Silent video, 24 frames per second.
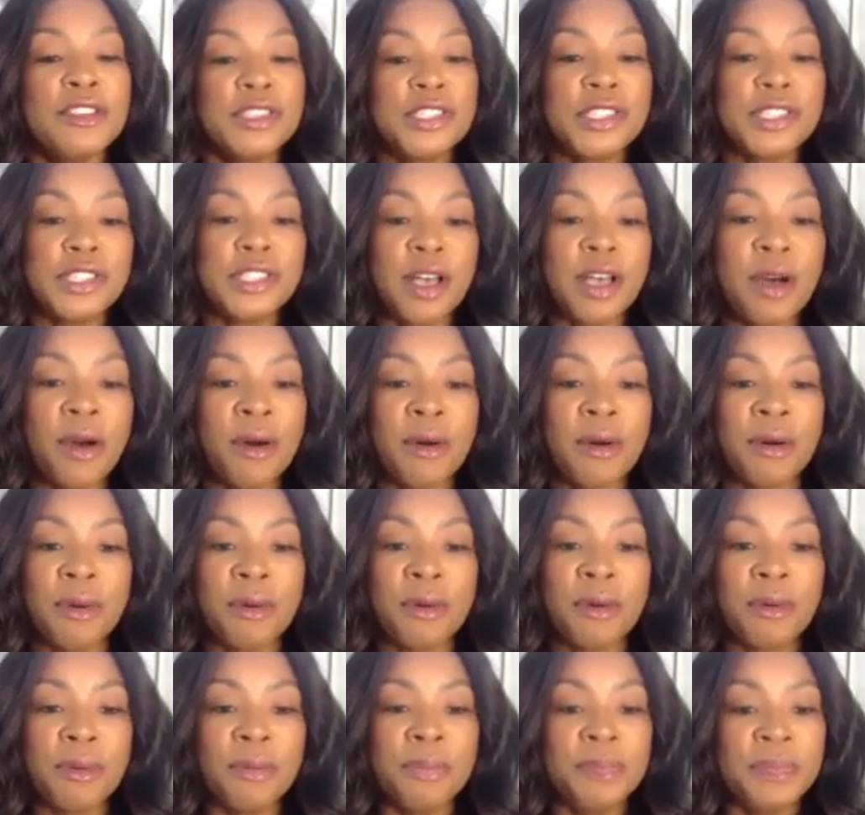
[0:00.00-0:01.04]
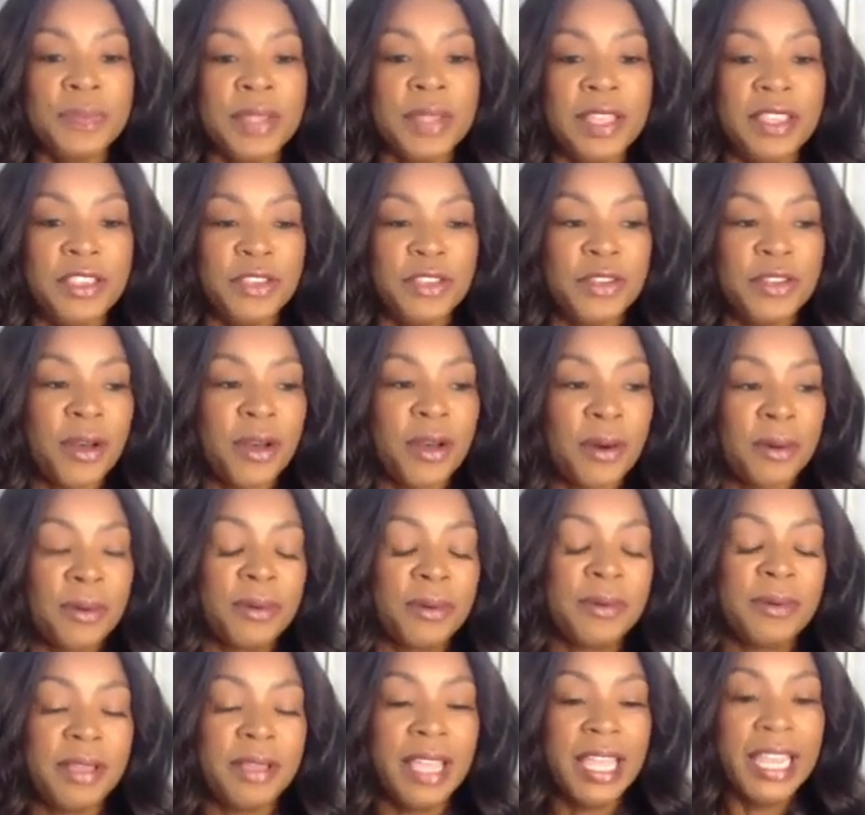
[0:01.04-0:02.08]
So,
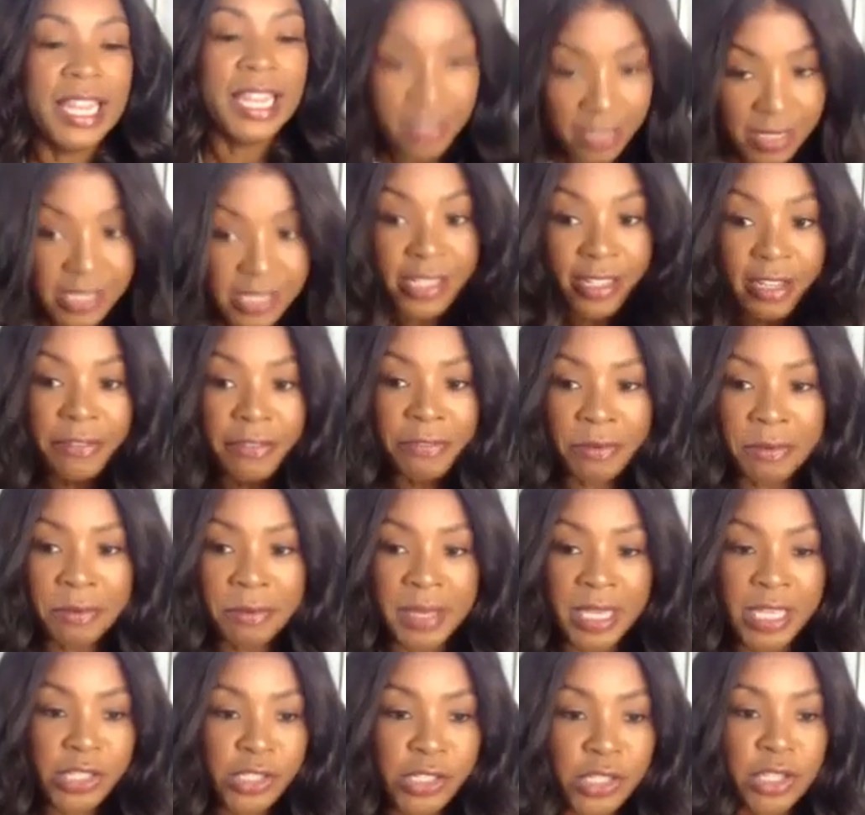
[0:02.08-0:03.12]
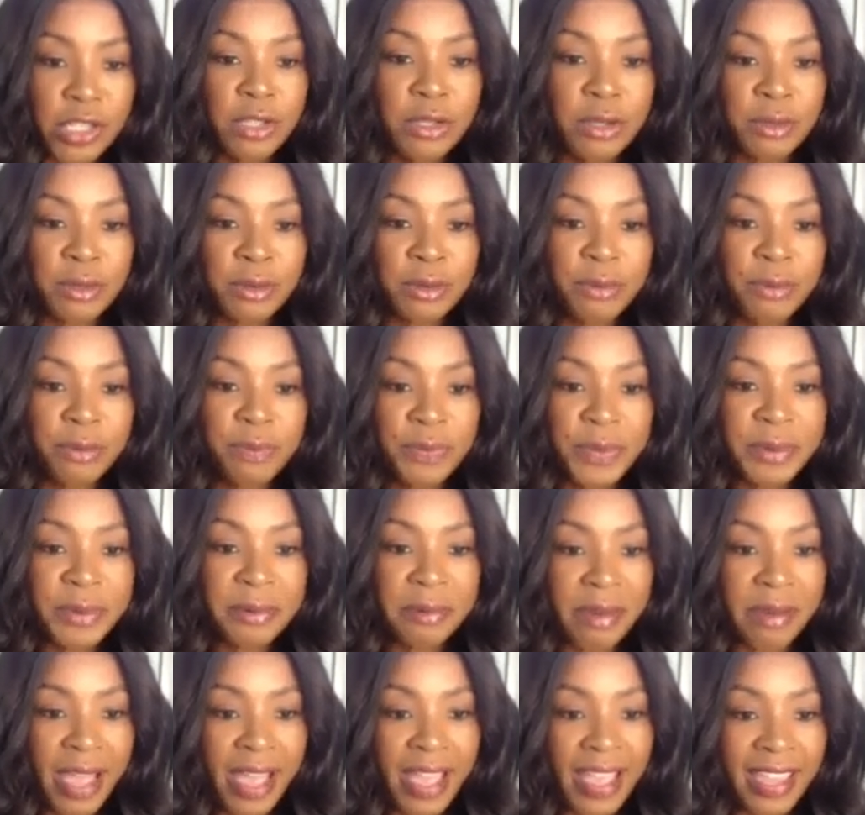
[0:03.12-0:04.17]
it looks good for me too,
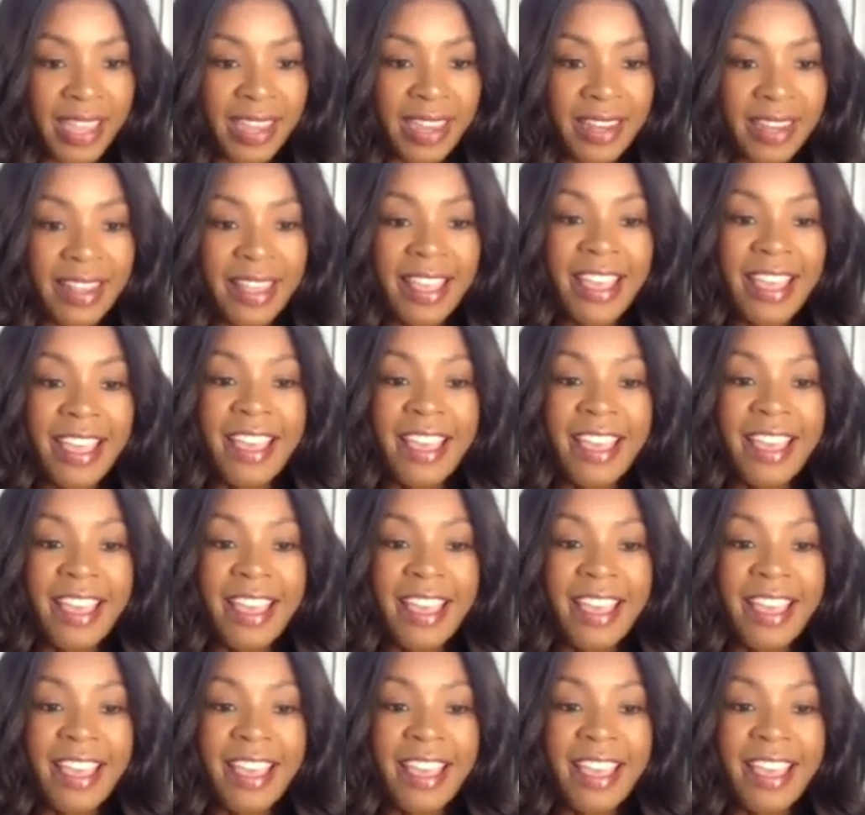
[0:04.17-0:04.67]
right?